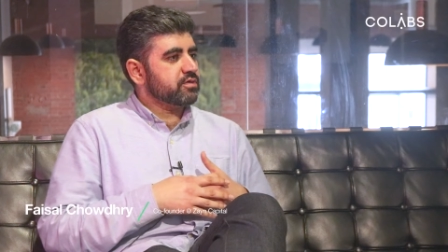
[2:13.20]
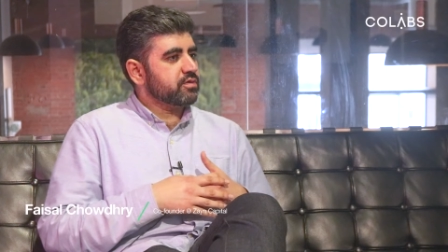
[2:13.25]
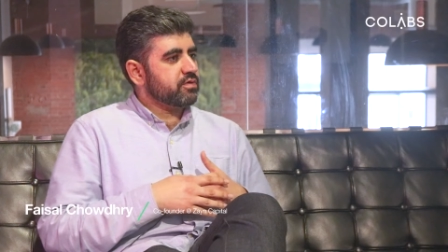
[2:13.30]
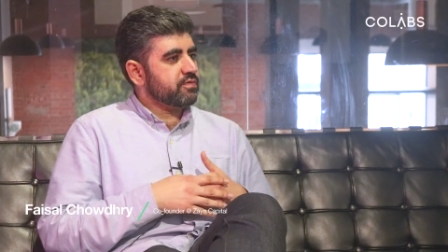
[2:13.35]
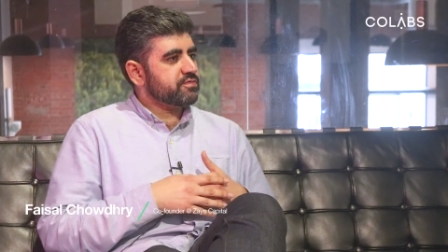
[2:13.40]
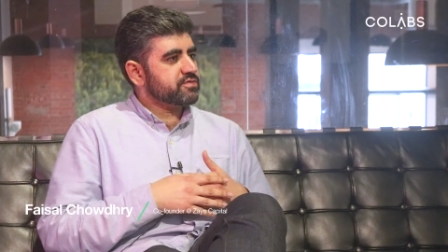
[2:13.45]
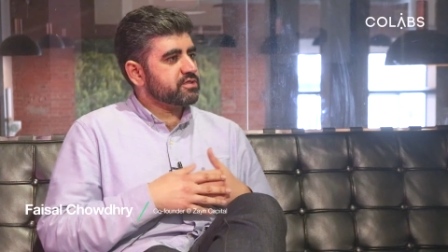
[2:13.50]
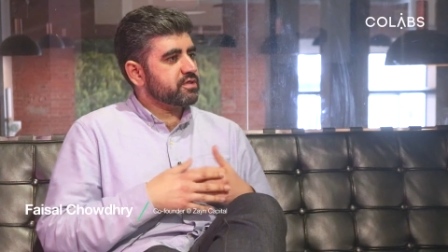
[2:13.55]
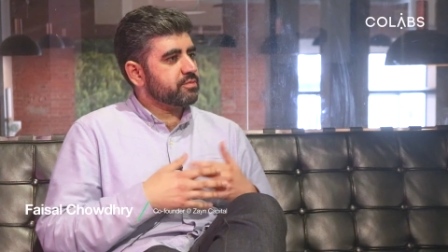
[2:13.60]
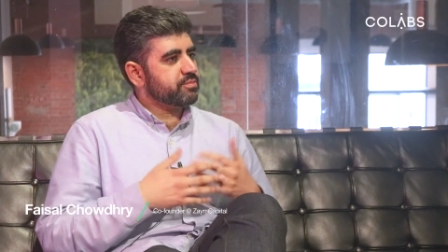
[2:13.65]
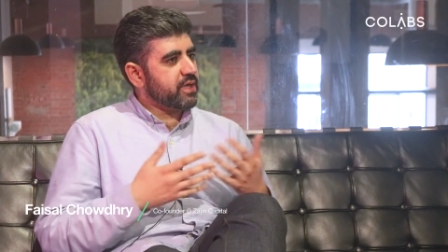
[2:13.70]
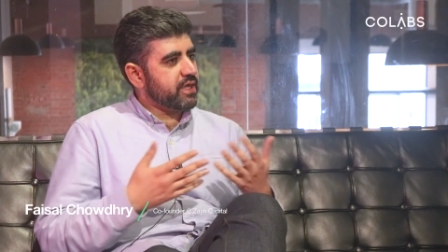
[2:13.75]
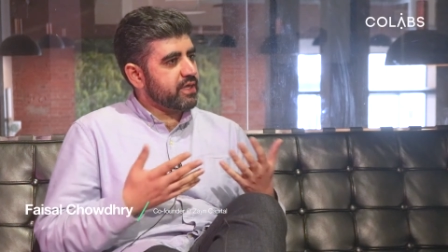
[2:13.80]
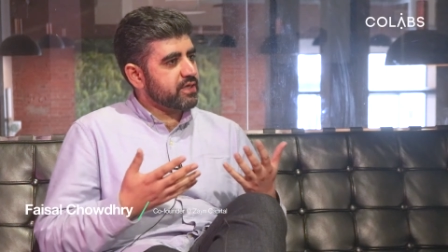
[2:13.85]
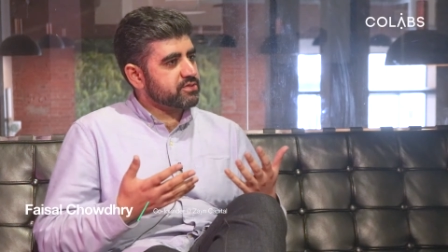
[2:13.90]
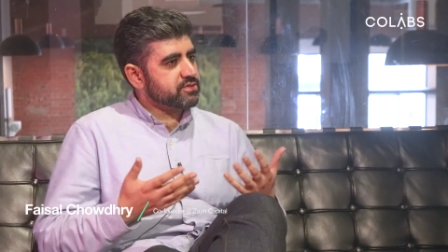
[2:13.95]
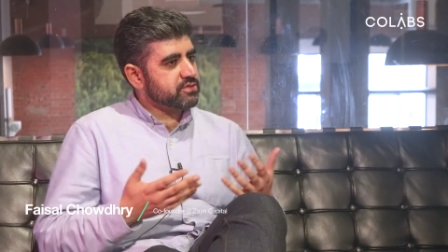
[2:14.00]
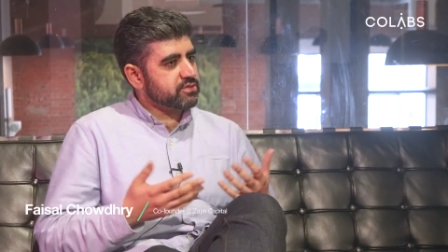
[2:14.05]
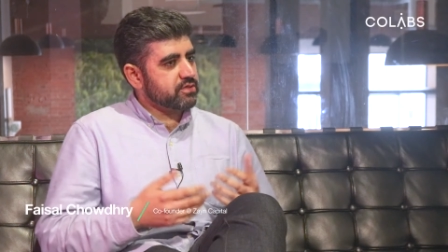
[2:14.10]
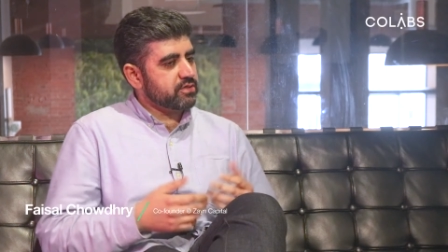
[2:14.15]
know, obviously the
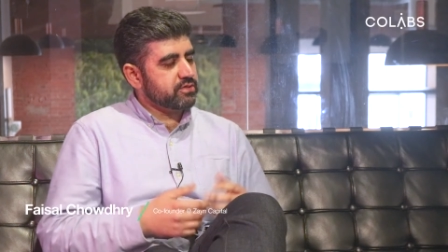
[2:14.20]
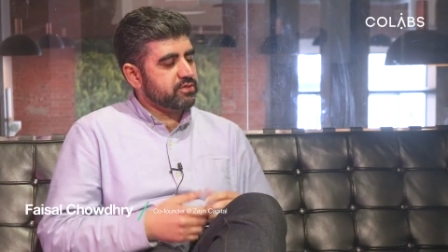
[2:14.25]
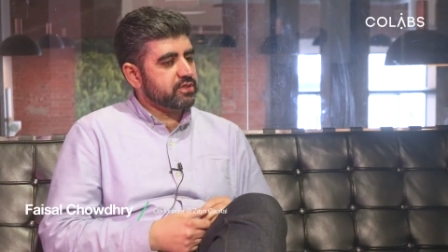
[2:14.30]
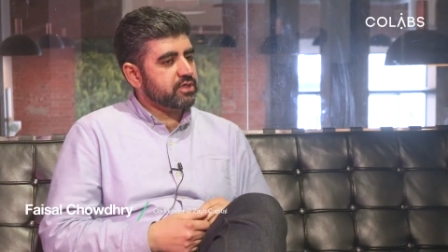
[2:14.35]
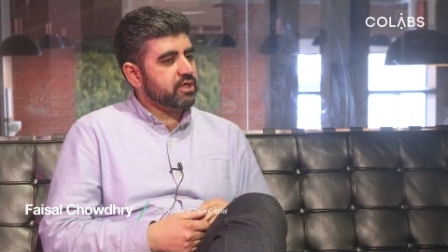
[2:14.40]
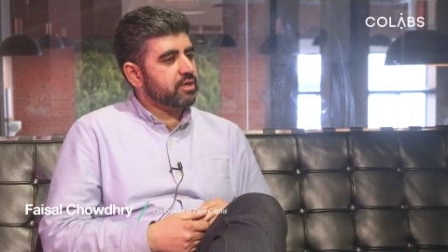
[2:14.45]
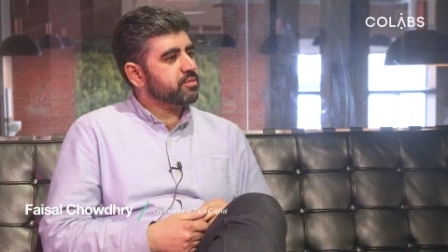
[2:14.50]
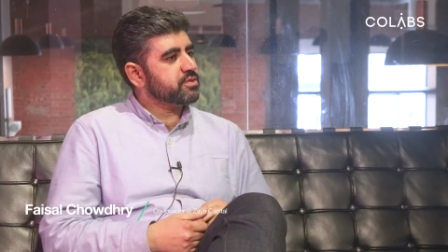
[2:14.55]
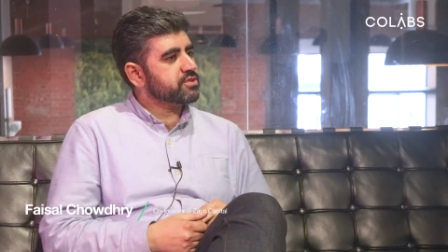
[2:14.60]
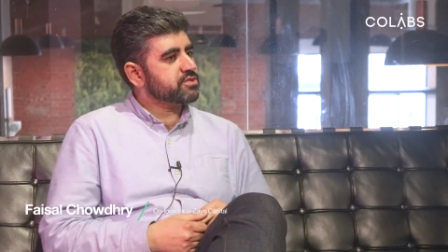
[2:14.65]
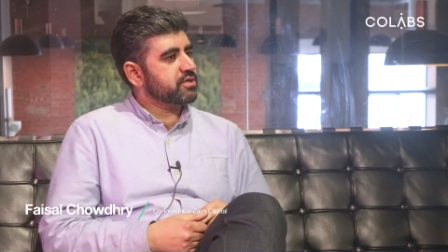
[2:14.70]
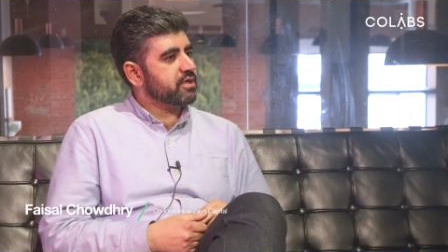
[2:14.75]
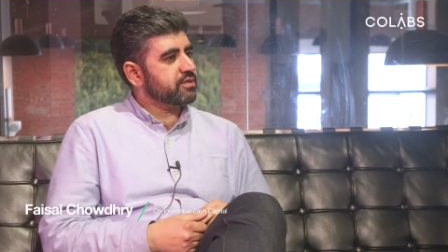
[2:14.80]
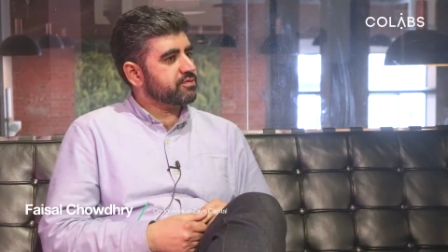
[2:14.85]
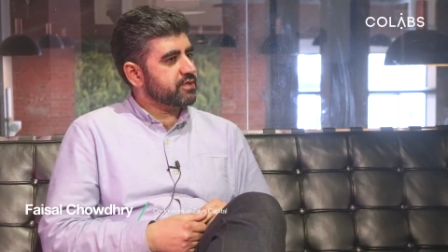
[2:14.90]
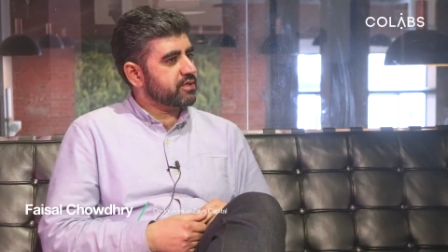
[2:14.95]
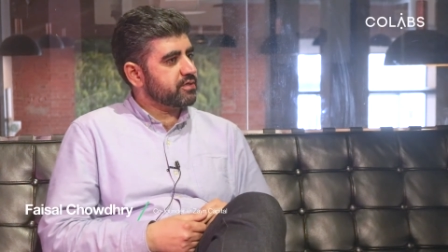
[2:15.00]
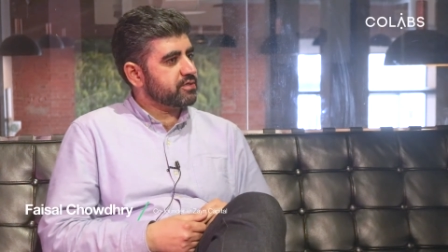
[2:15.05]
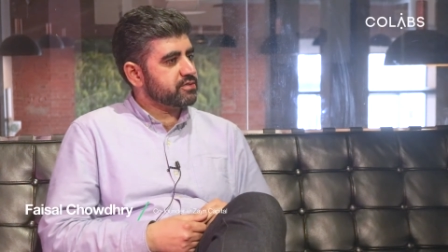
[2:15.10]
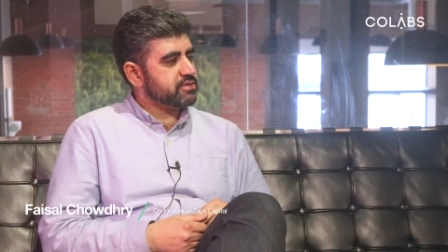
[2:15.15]
banks and the incumbents are
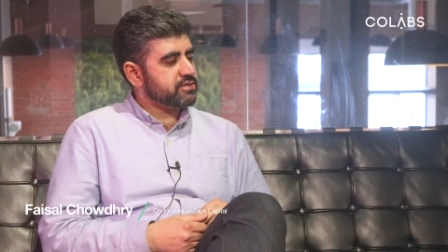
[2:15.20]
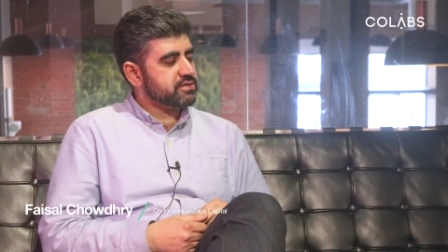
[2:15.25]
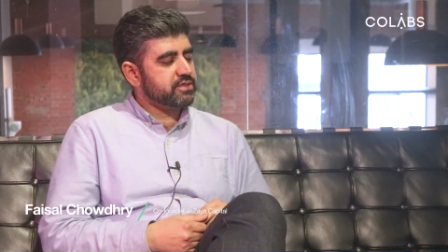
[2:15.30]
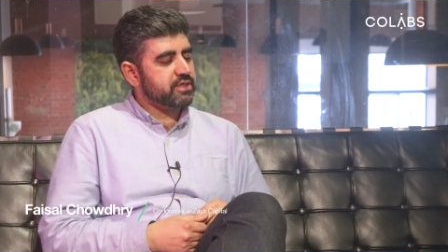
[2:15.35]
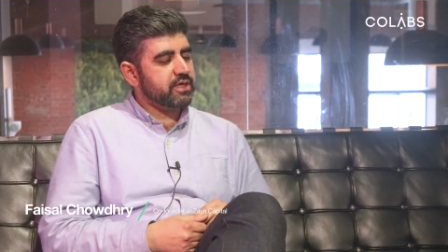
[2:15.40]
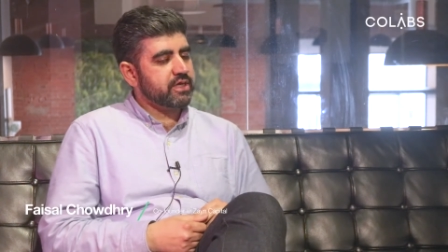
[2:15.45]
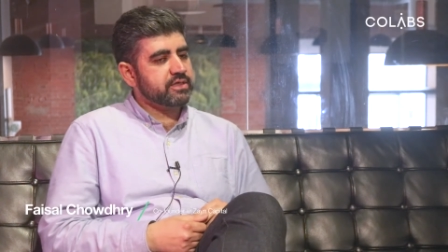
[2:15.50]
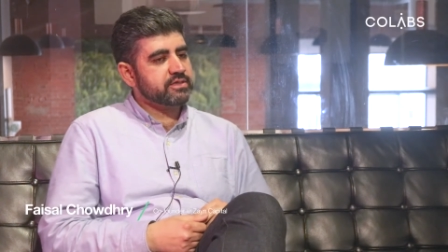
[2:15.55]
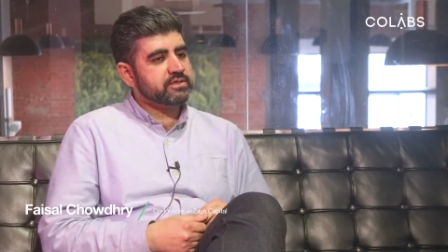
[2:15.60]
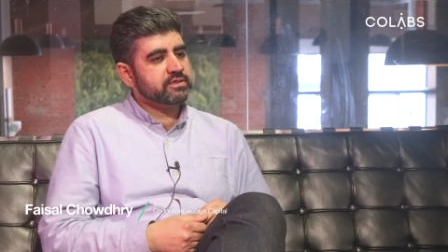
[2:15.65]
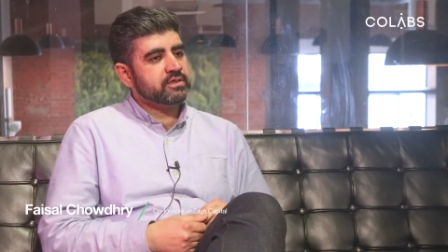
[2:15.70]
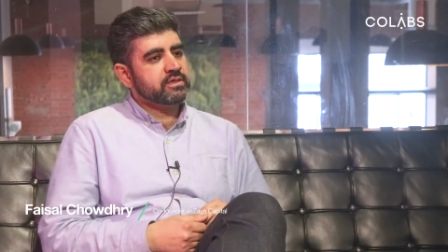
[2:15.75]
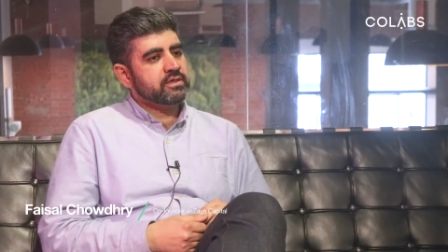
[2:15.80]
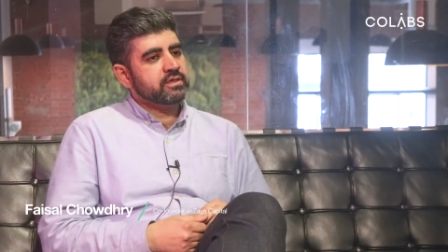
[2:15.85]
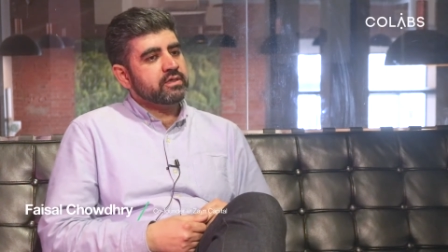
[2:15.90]
not there just yet.